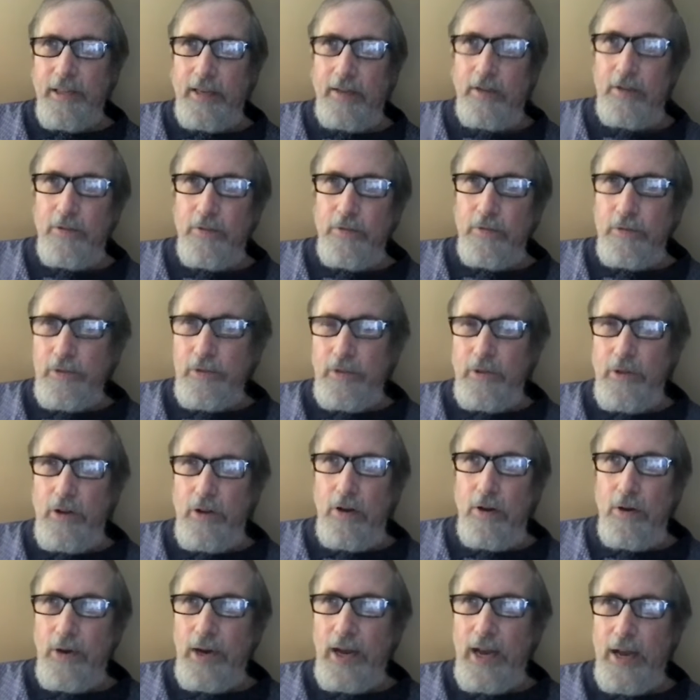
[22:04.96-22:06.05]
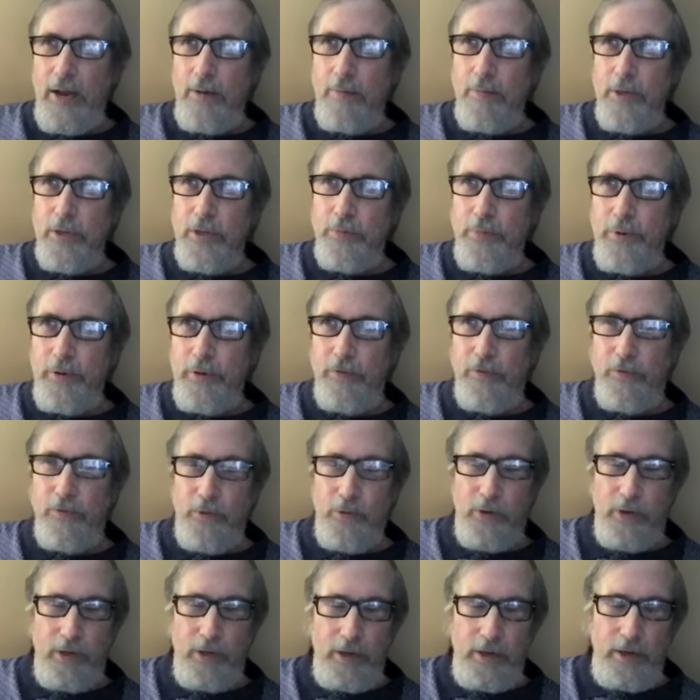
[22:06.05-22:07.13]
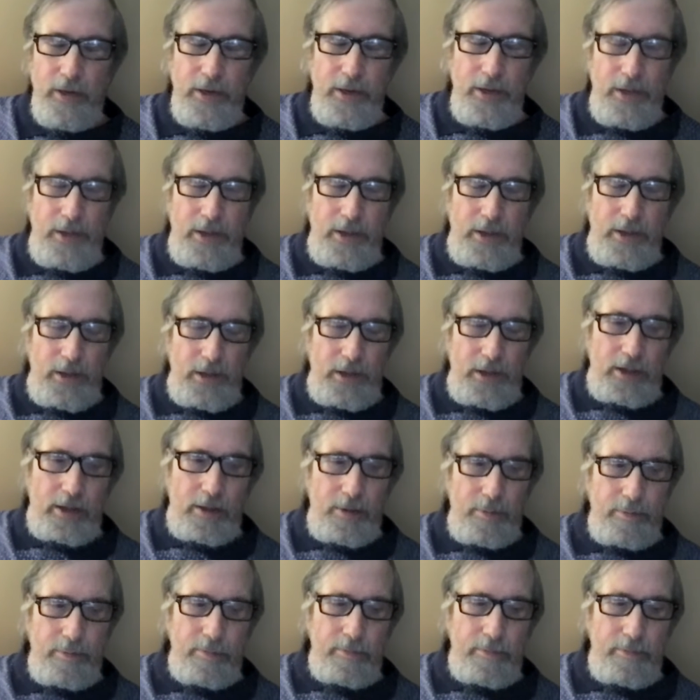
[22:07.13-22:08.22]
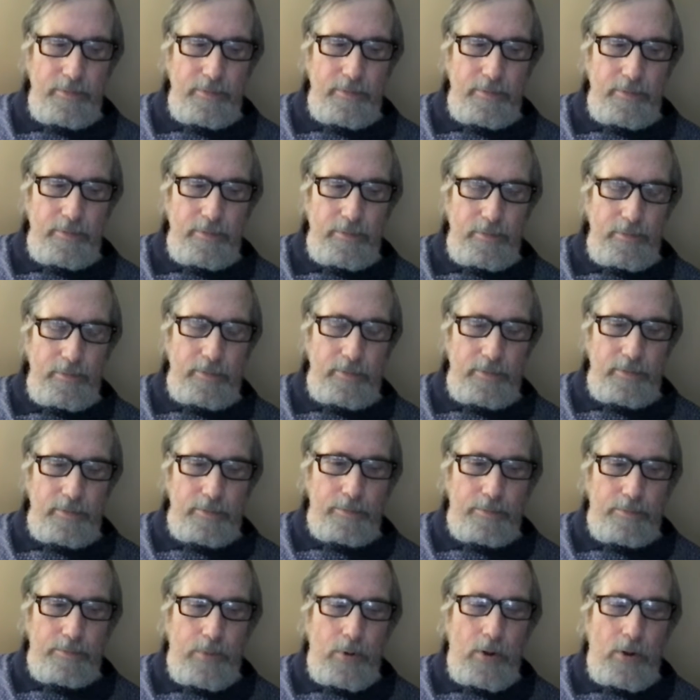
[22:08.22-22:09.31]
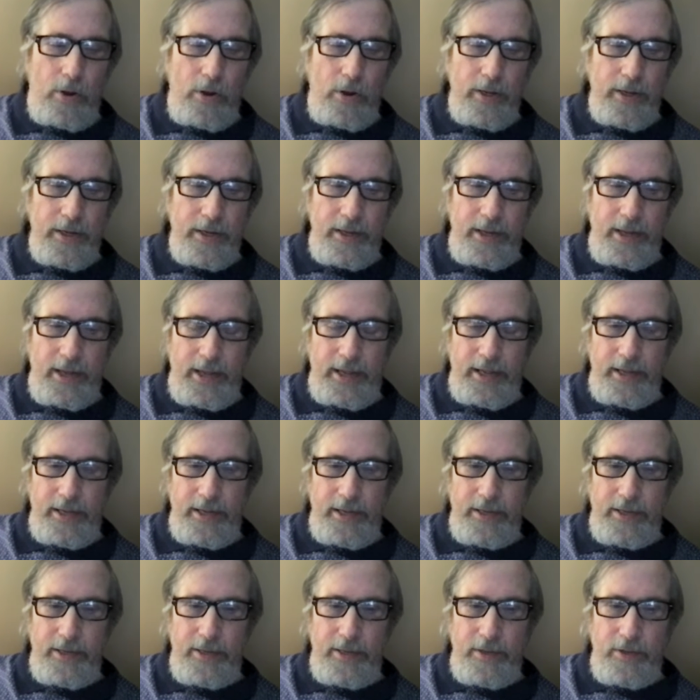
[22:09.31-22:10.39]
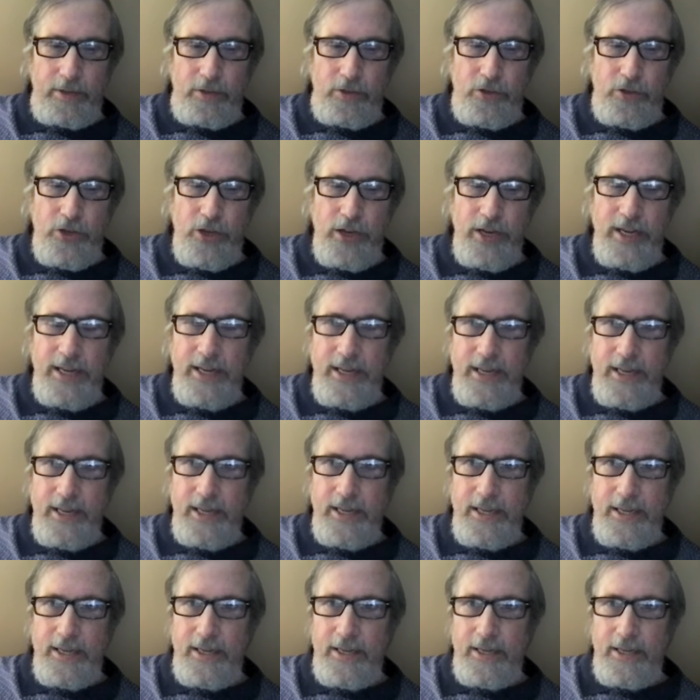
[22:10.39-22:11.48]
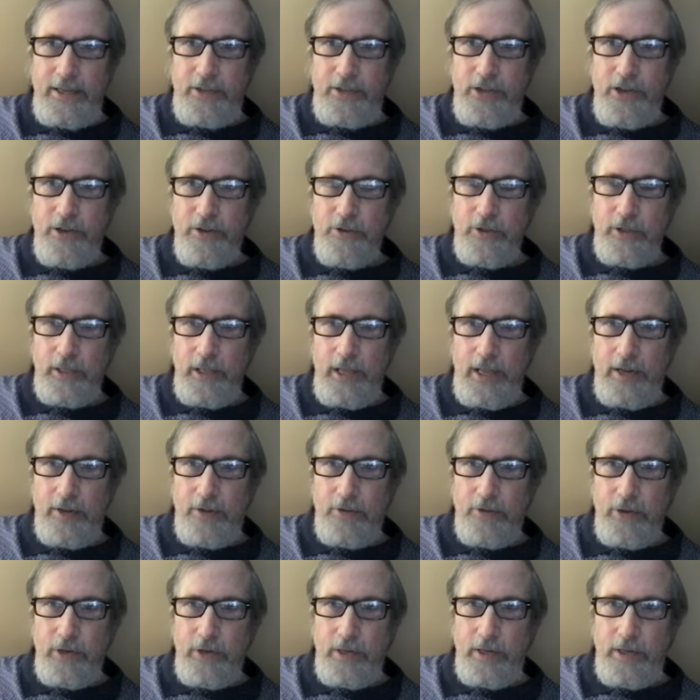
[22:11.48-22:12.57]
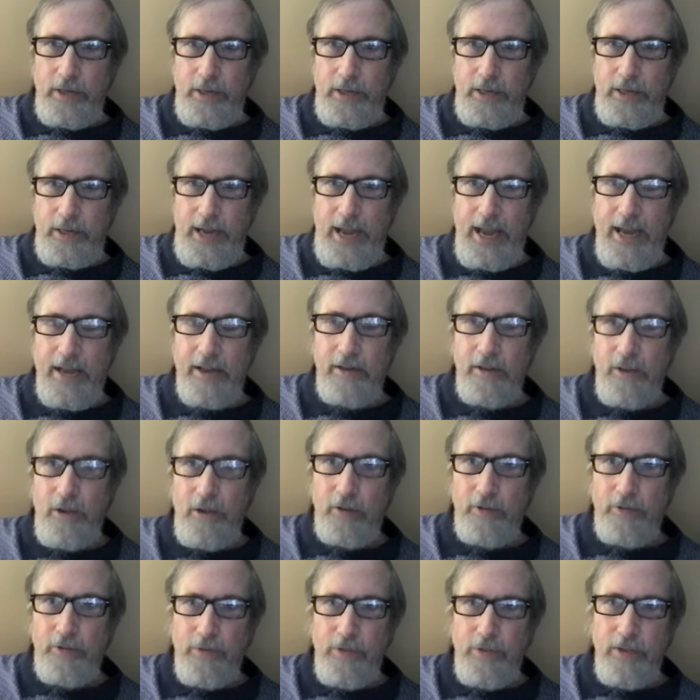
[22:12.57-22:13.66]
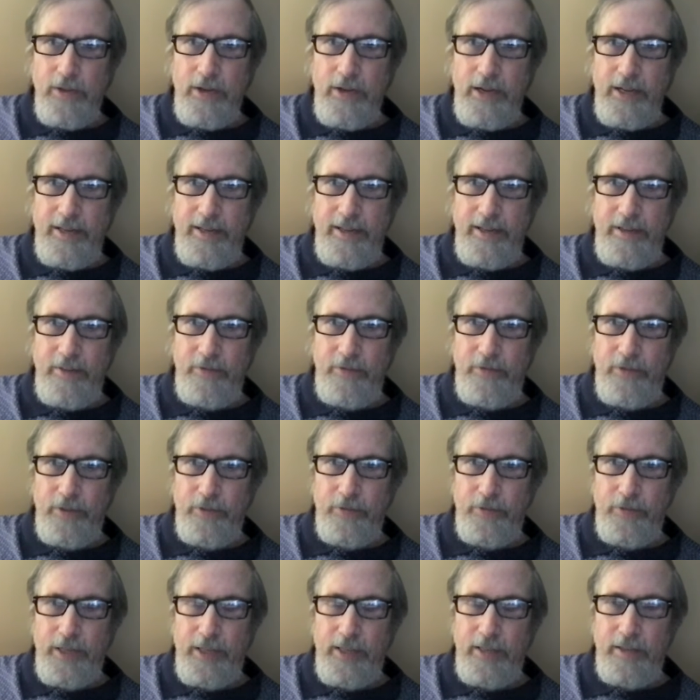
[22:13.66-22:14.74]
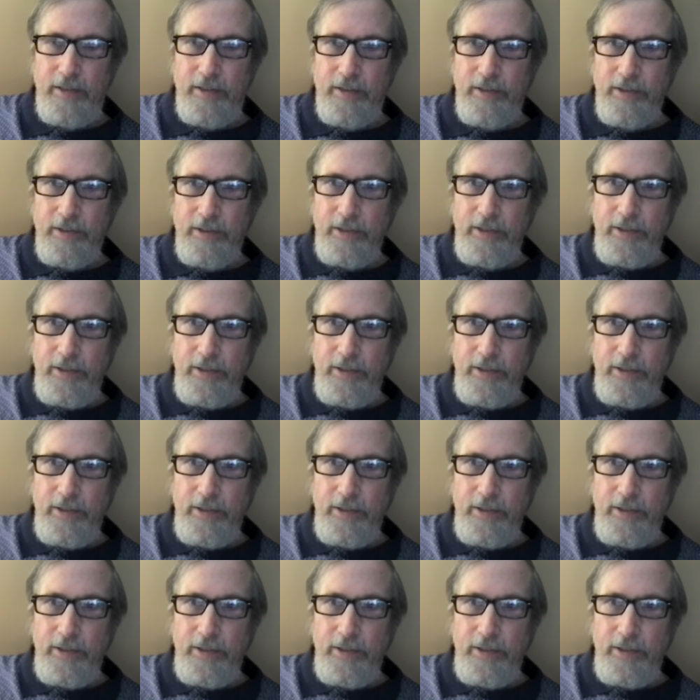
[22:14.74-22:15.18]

I don't know how much before, um, bought a GE General Electric catalog from the 1950s.